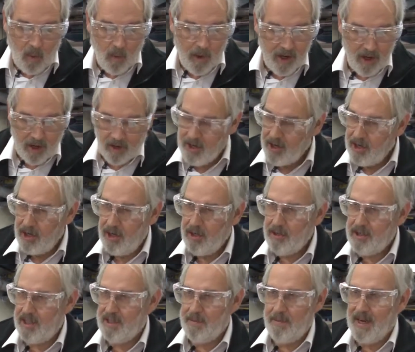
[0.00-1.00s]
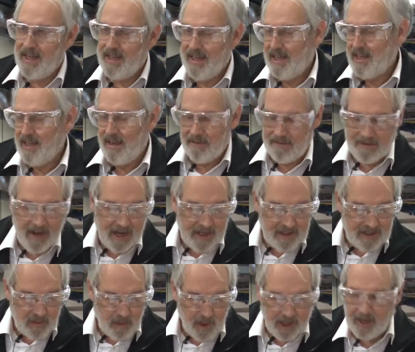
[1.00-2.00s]
we're not going to use this magnetic
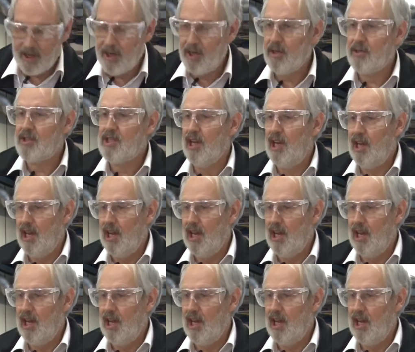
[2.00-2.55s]
effect. We're going to use the